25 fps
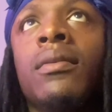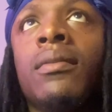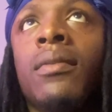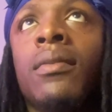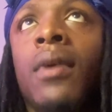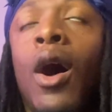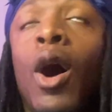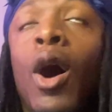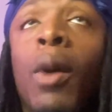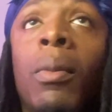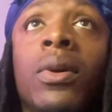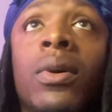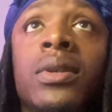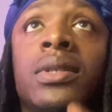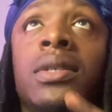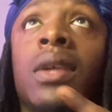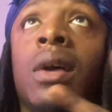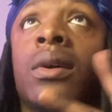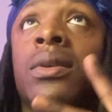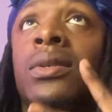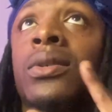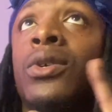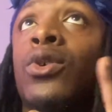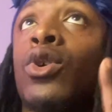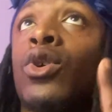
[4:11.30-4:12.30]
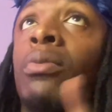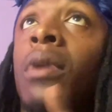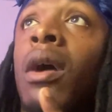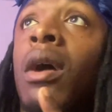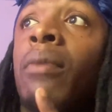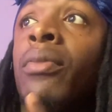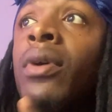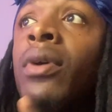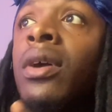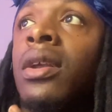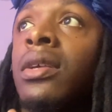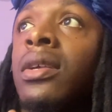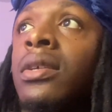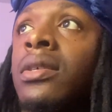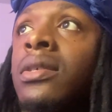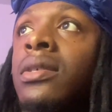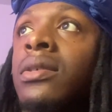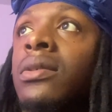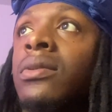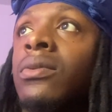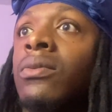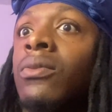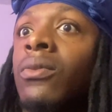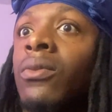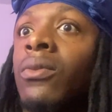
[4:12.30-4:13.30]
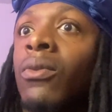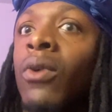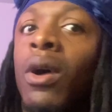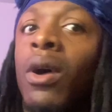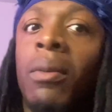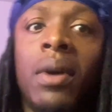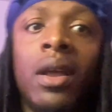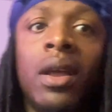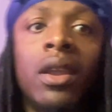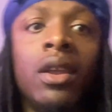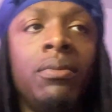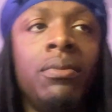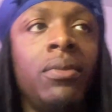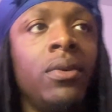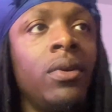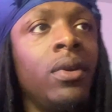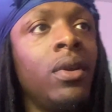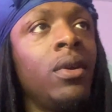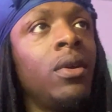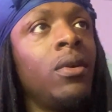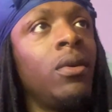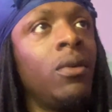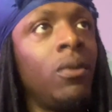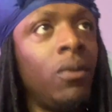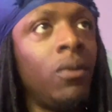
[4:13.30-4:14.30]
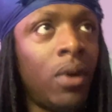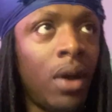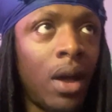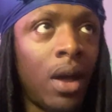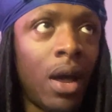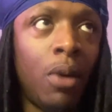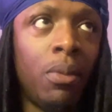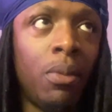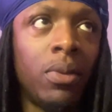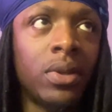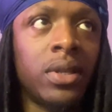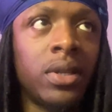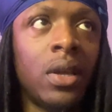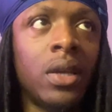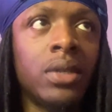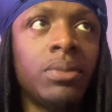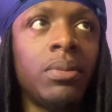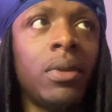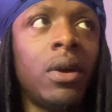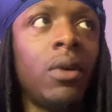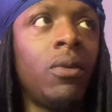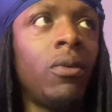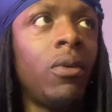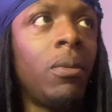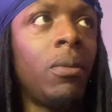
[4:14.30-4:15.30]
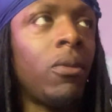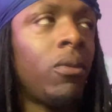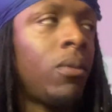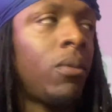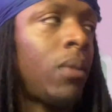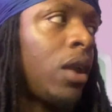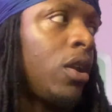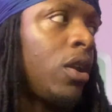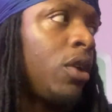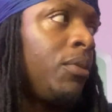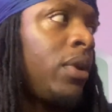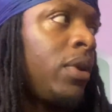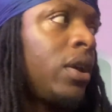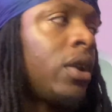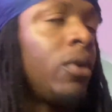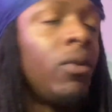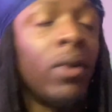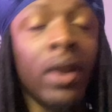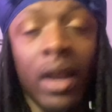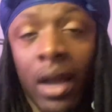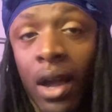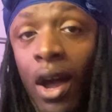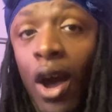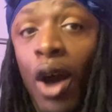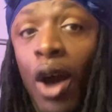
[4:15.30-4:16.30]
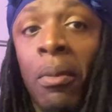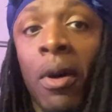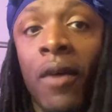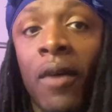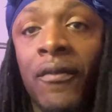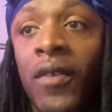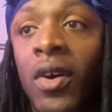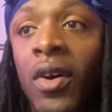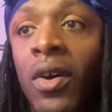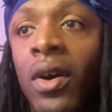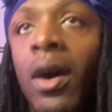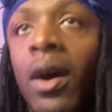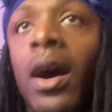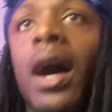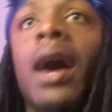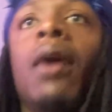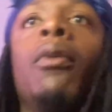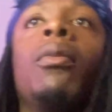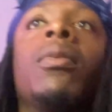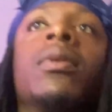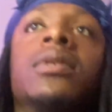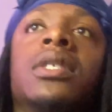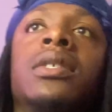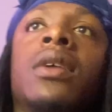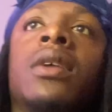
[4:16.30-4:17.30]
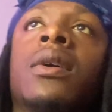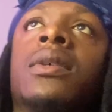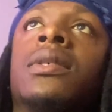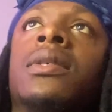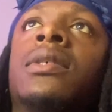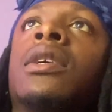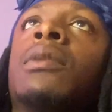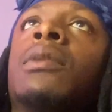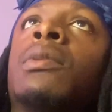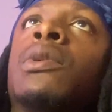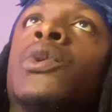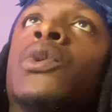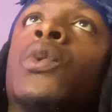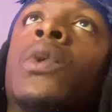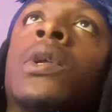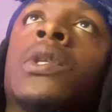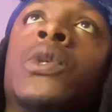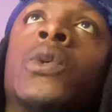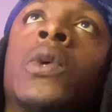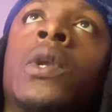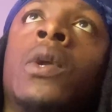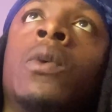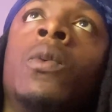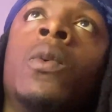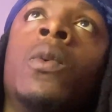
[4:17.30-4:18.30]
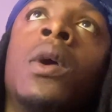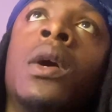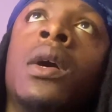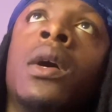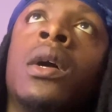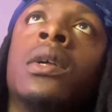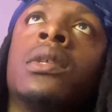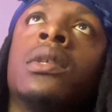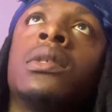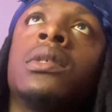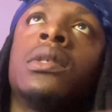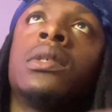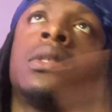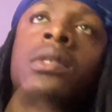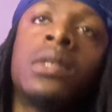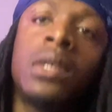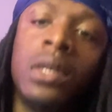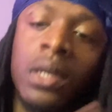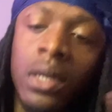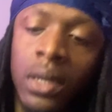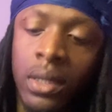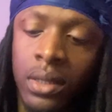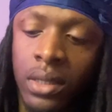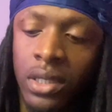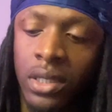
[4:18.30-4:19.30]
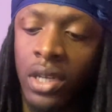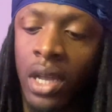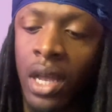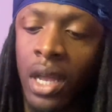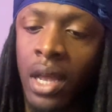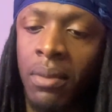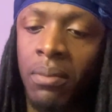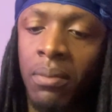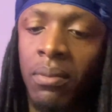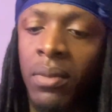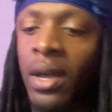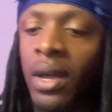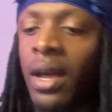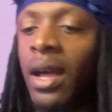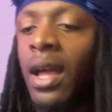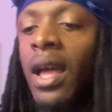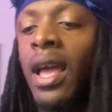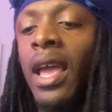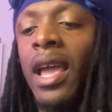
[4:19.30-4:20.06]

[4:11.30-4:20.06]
I almost lost two of my brothers. I almost lost my little brother when I called my phone. I almost lost him in 2021 to gunshot. But